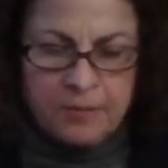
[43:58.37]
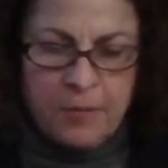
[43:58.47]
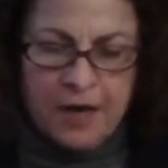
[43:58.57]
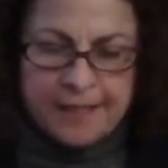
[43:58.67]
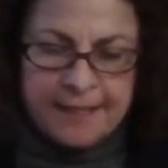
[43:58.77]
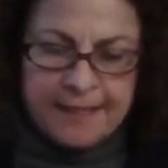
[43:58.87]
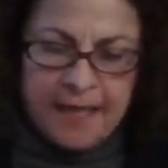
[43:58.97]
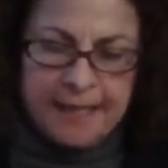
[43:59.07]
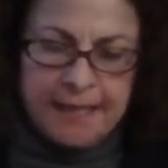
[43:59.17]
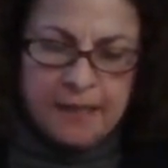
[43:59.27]
Marxist
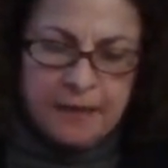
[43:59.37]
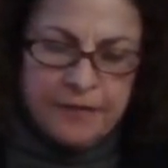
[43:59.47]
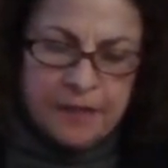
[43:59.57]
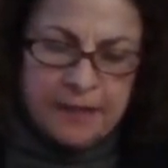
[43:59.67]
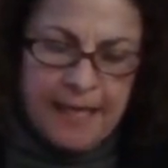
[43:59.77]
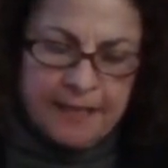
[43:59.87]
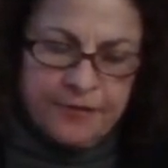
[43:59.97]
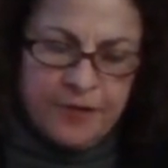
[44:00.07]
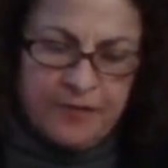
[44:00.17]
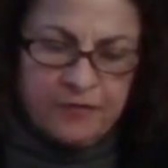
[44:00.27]
ideal of the
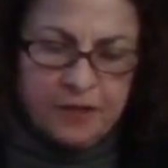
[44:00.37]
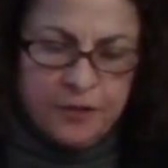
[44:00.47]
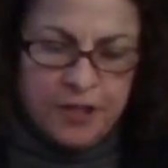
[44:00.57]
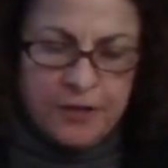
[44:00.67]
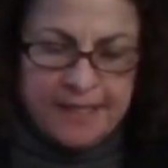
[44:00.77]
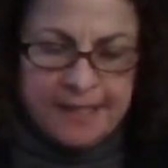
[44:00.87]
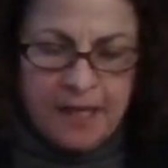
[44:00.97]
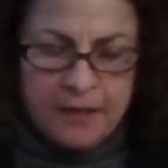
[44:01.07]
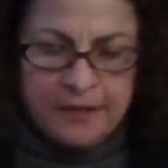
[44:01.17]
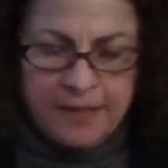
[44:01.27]
collective revolutionary
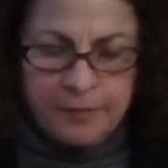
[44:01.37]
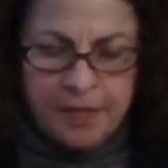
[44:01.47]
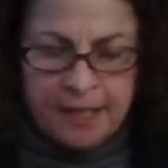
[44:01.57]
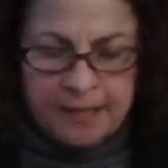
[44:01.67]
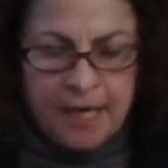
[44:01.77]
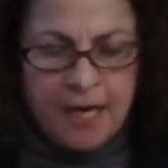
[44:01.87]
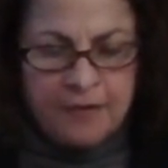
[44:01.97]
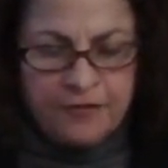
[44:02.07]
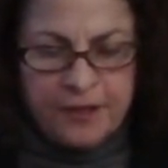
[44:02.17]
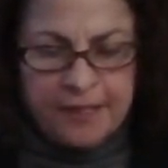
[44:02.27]
subject
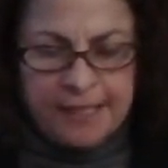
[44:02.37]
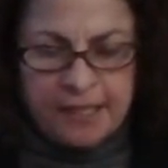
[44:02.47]
freely